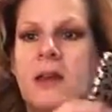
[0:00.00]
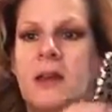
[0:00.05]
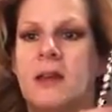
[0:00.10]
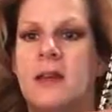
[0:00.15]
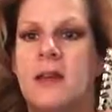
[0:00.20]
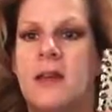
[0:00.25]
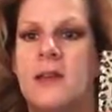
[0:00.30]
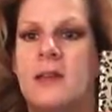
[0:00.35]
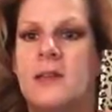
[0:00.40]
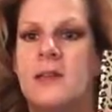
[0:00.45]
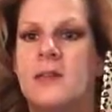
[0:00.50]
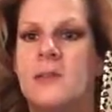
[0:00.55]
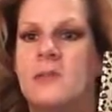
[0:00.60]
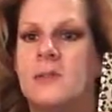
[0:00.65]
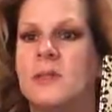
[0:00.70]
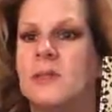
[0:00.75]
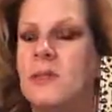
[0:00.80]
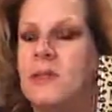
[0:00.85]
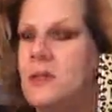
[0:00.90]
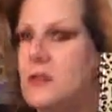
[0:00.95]
And again, this
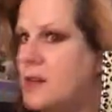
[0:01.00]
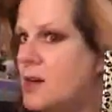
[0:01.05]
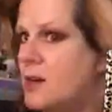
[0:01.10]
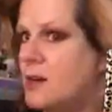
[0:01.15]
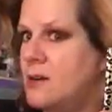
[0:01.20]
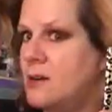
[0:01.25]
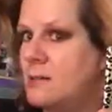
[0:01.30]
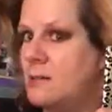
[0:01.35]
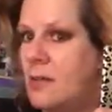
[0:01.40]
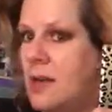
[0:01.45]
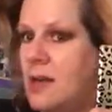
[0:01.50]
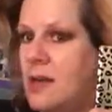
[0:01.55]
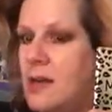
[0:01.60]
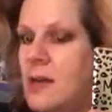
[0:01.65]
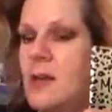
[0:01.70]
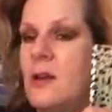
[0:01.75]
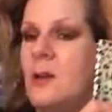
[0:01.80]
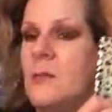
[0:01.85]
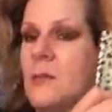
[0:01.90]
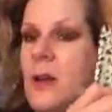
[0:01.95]
was the Tarte
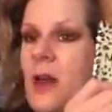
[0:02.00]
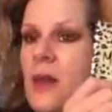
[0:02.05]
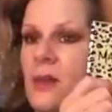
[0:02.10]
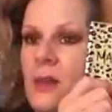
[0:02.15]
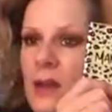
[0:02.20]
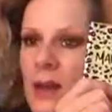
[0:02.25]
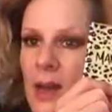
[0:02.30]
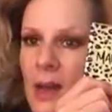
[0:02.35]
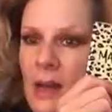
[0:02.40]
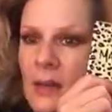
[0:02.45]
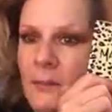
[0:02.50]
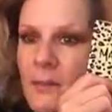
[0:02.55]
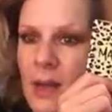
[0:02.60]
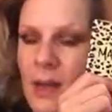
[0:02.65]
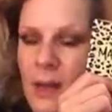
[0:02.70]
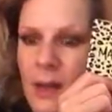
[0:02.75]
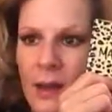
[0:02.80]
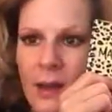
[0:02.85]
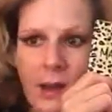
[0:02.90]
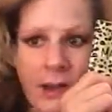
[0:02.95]
Maneater palette on
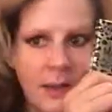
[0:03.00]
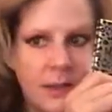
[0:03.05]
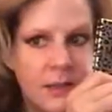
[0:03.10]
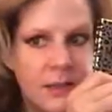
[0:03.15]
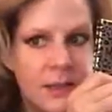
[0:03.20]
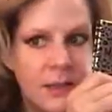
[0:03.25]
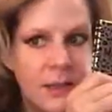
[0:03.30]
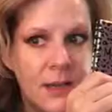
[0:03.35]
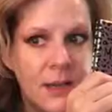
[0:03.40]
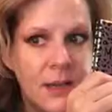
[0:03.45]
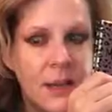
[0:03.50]
my eyes,